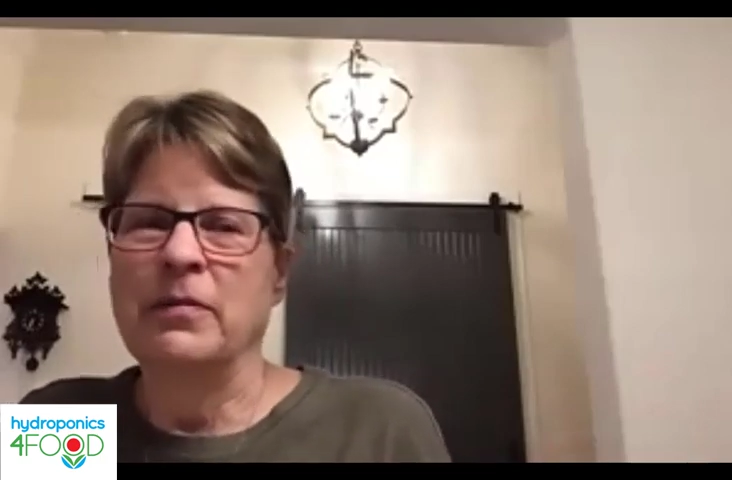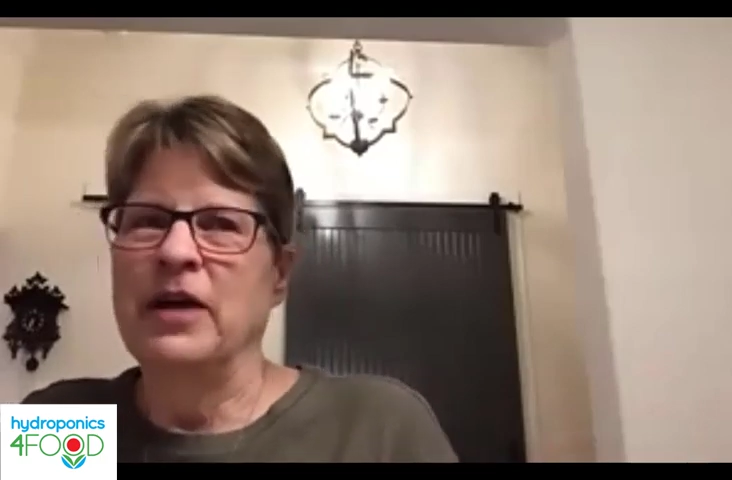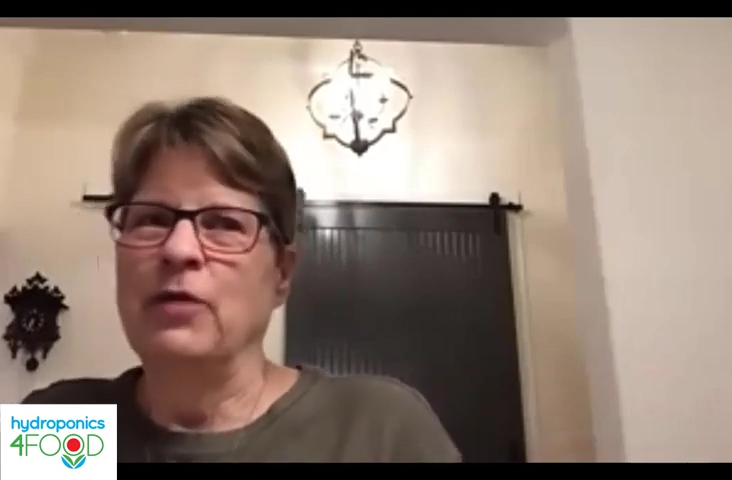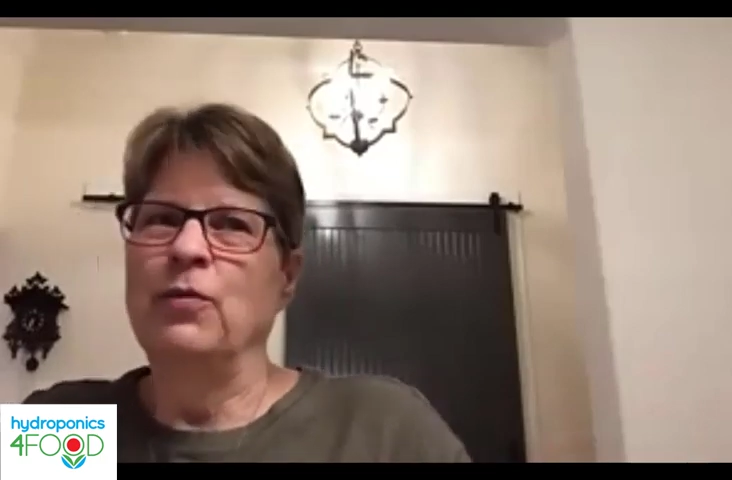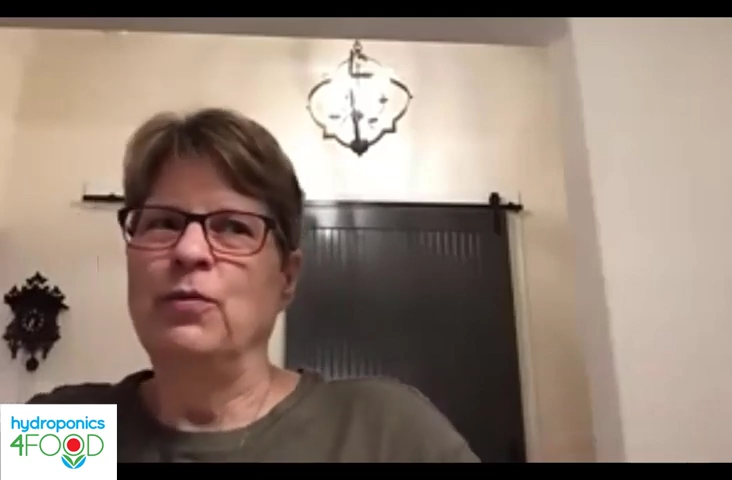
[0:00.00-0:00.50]

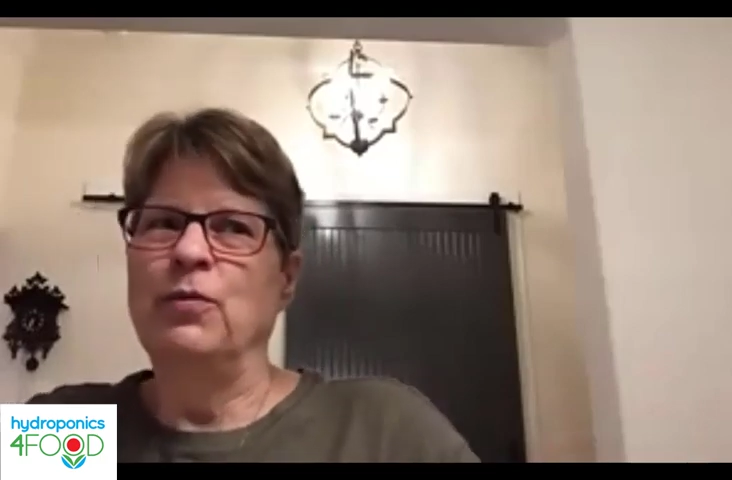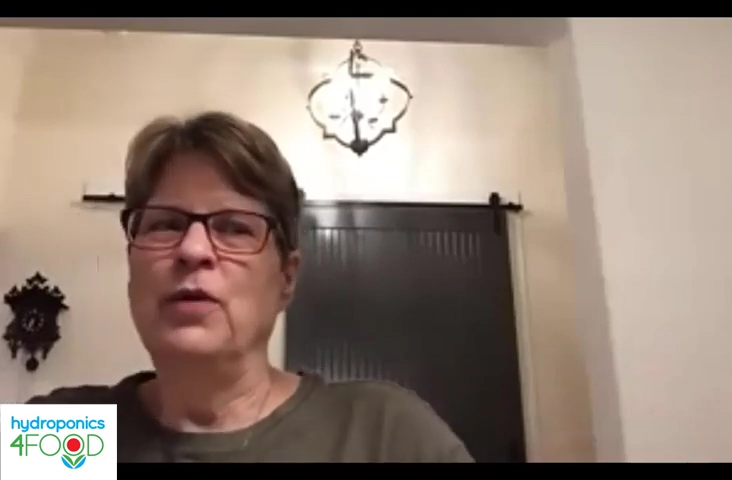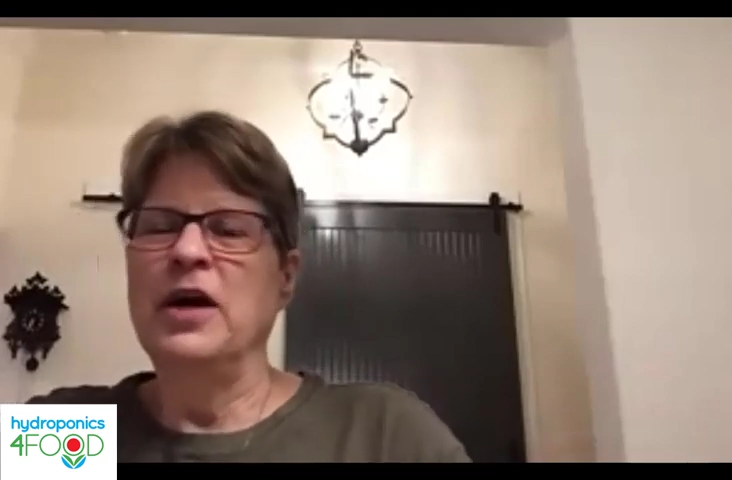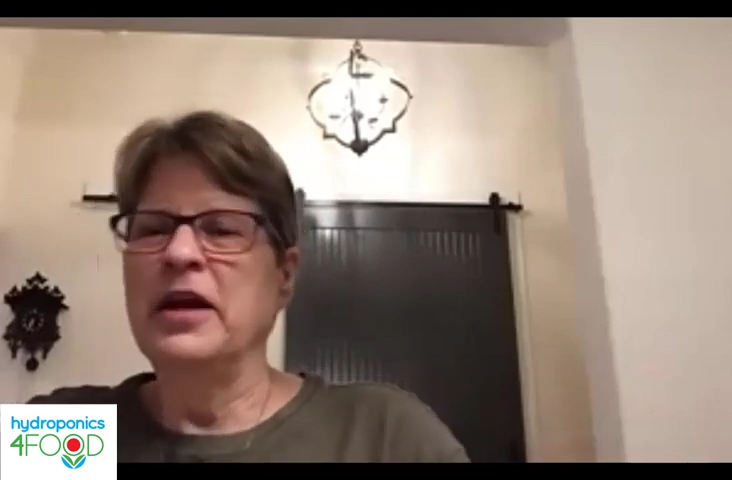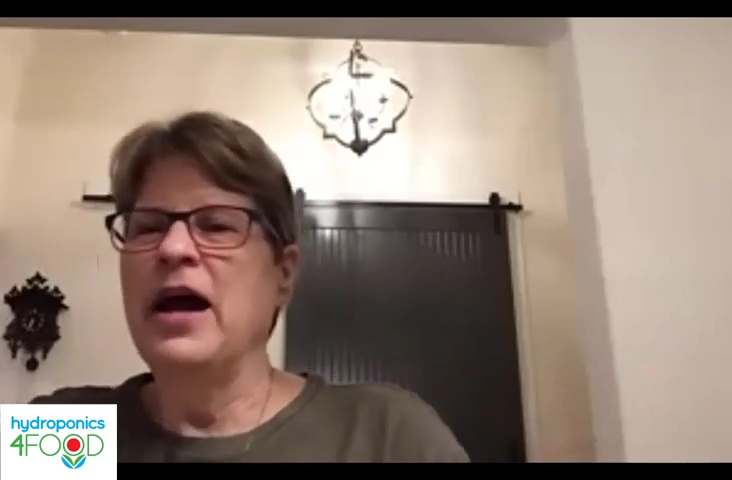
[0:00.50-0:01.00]
like,
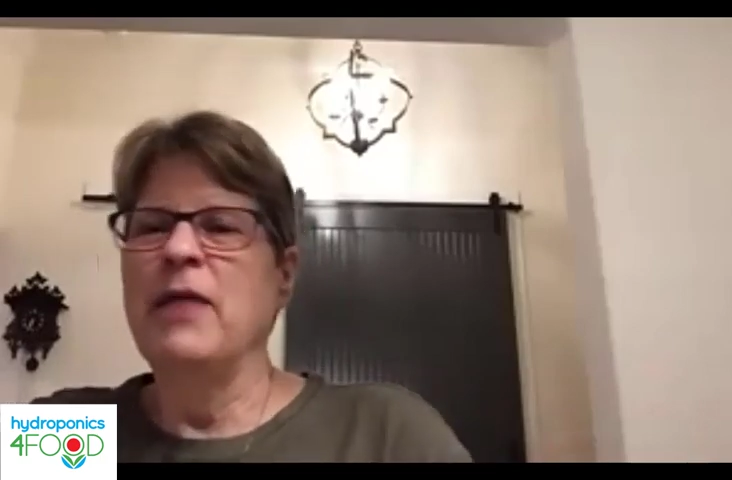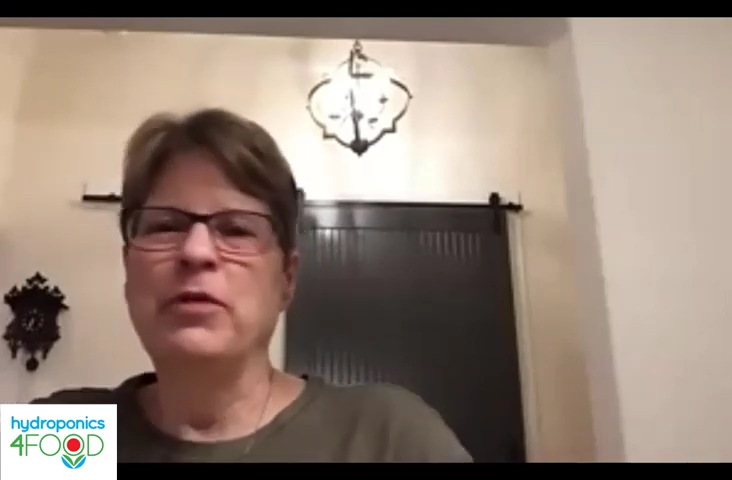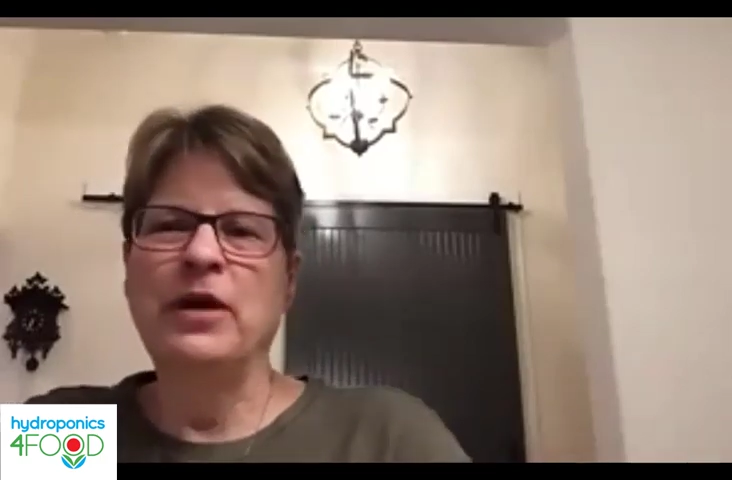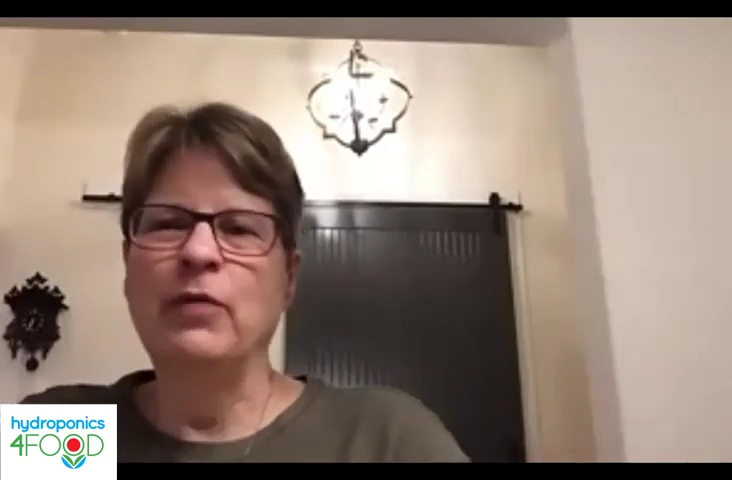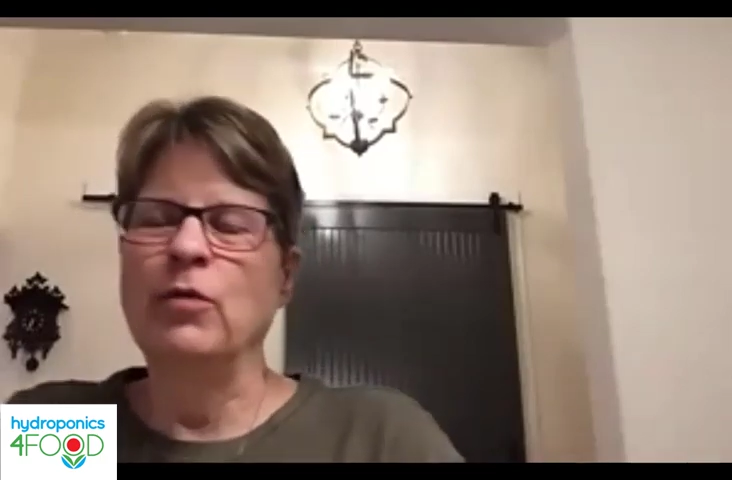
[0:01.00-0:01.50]
what
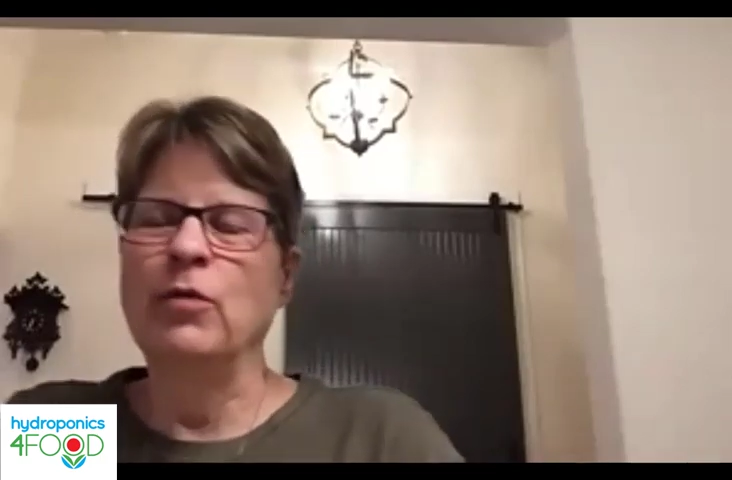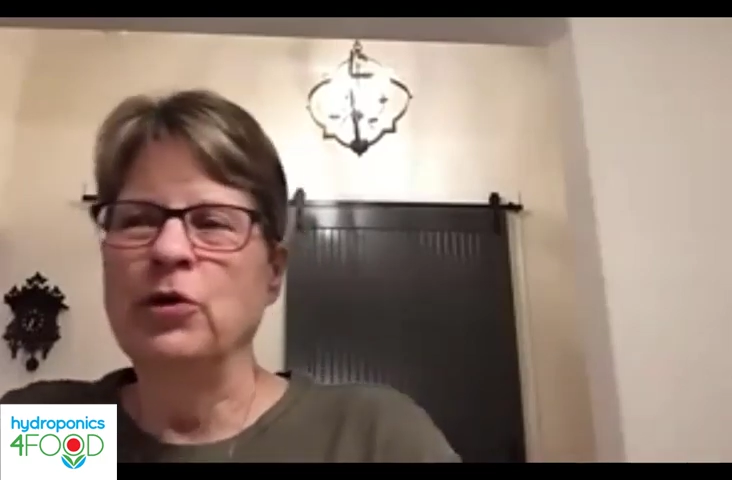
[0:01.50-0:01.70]
happened? They were